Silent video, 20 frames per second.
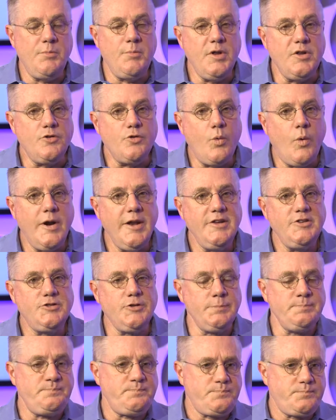to mid 20s.
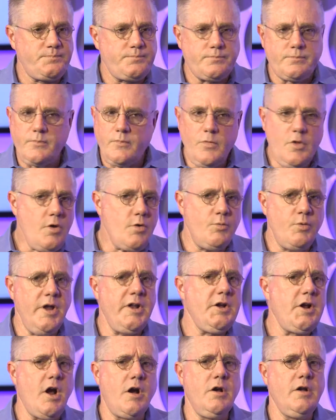
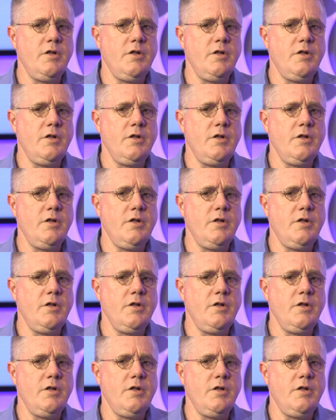ran car